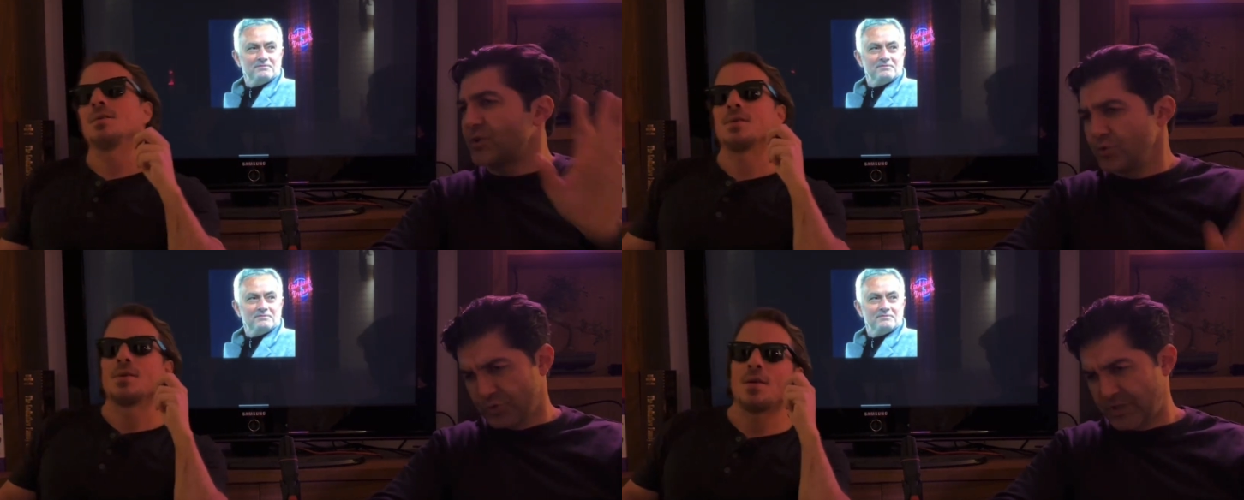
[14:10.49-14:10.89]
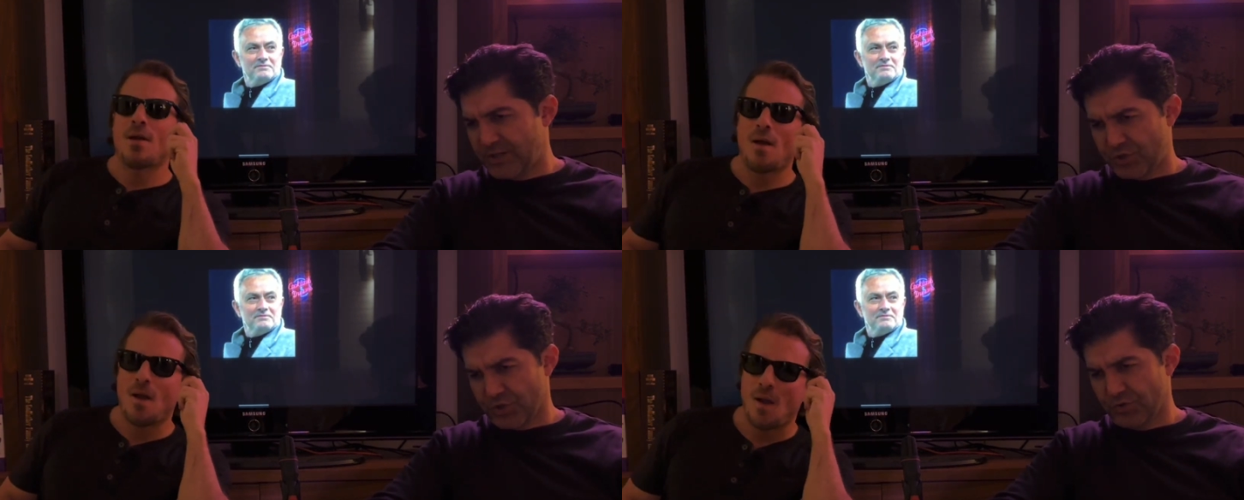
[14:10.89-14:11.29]
Speaker 1: huge
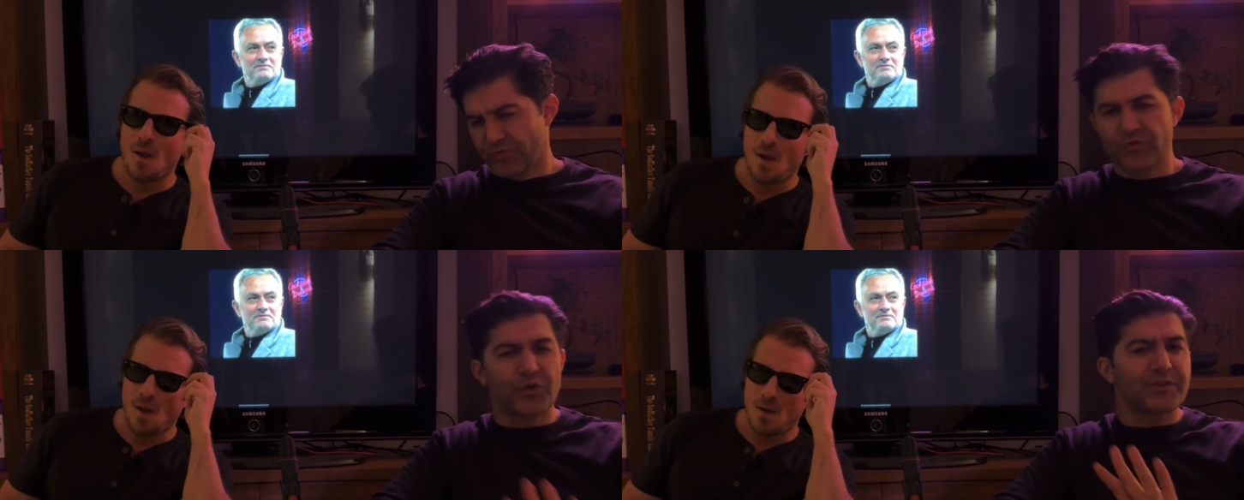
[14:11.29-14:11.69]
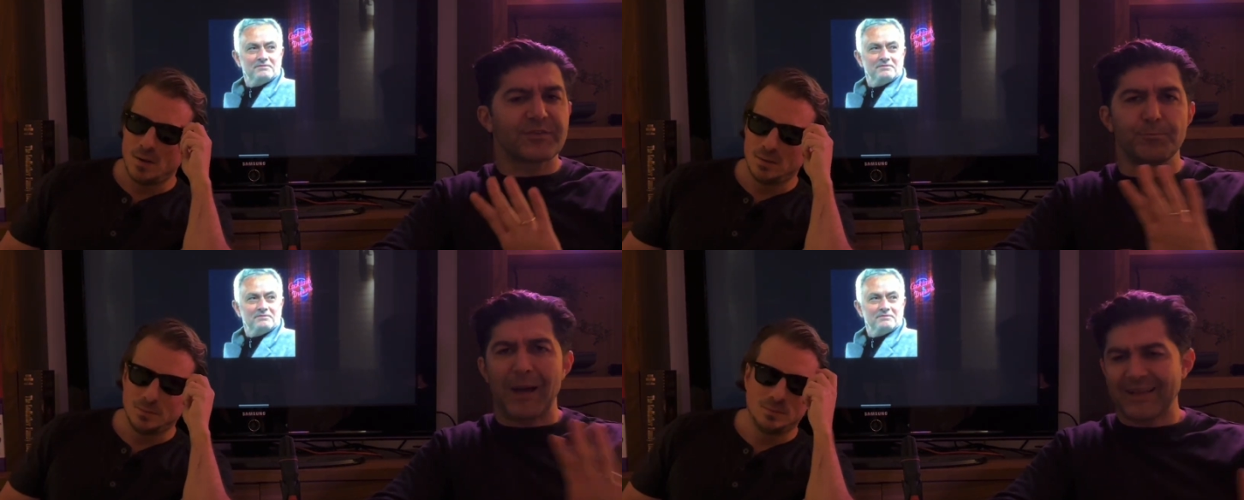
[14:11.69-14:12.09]
issue. You've got
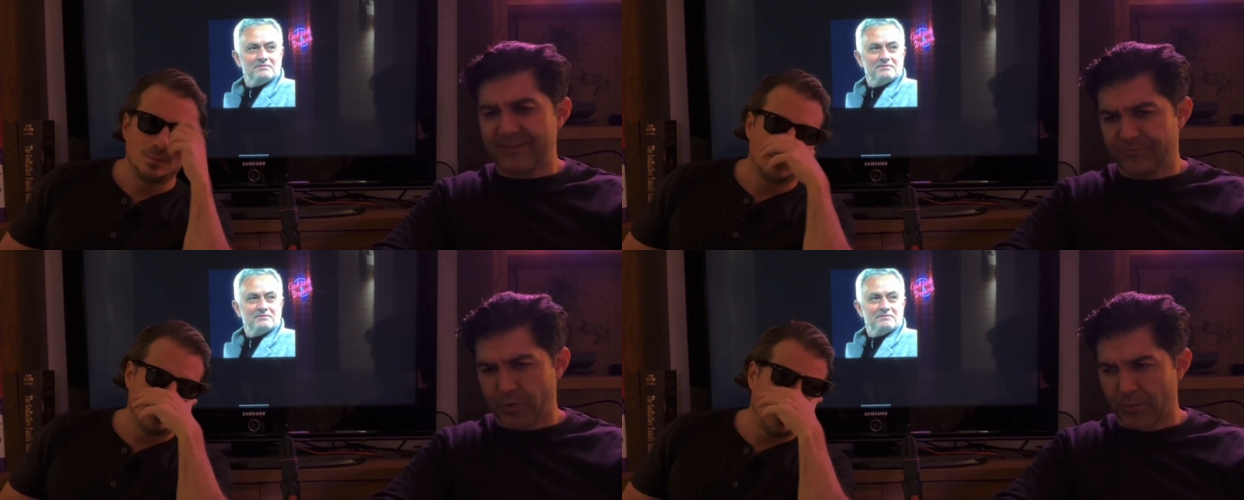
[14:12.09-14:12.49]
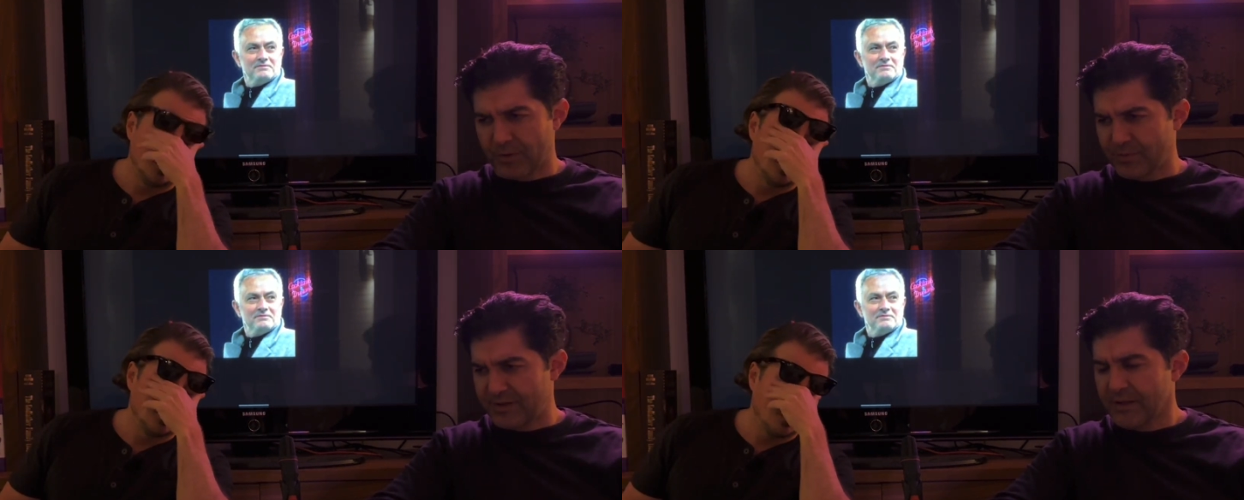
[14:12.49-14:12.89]
this massive
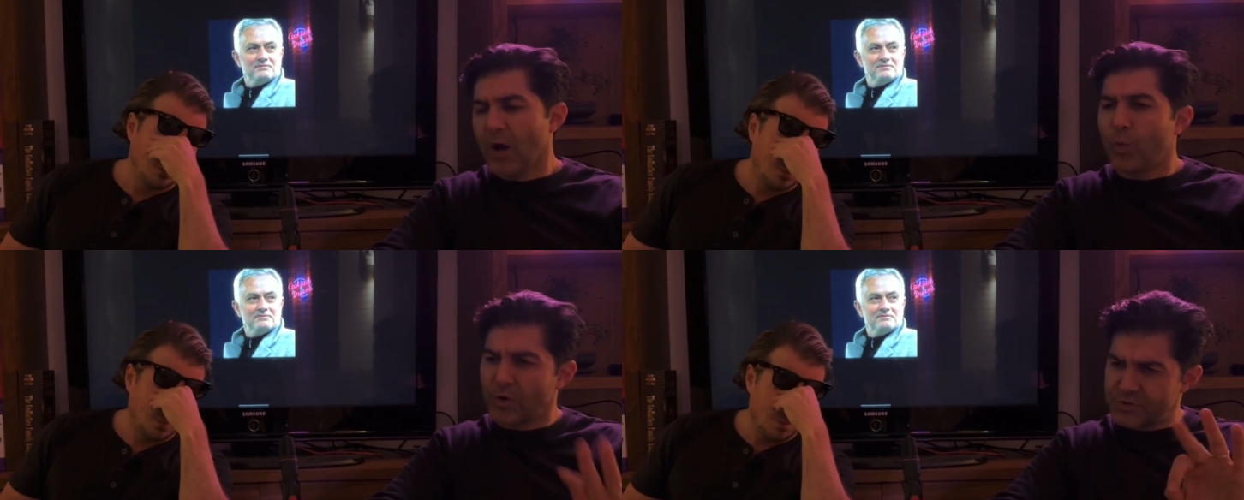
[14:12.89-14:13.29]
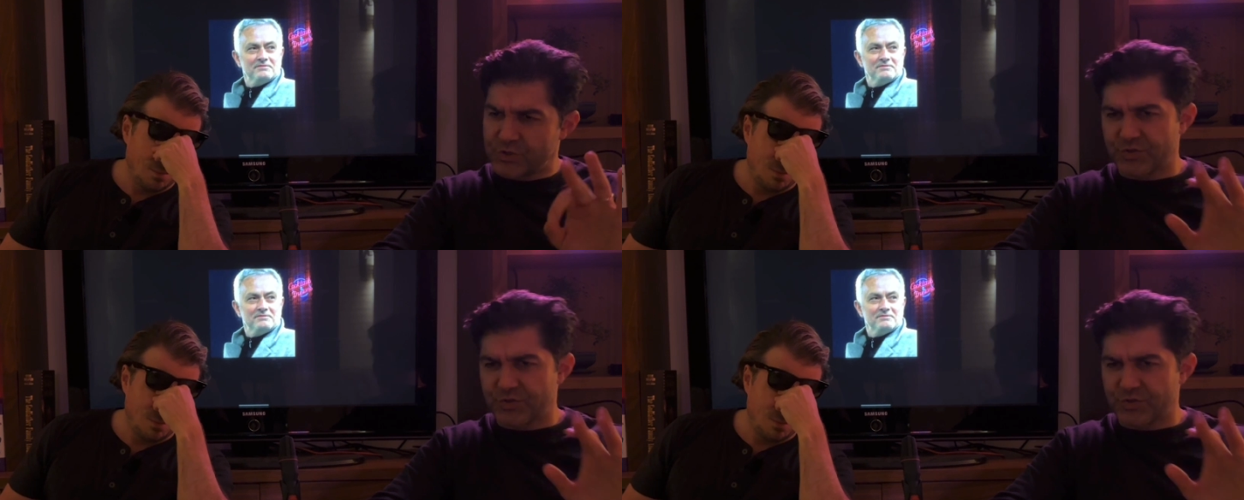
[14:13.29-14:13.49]
problem with these. What's your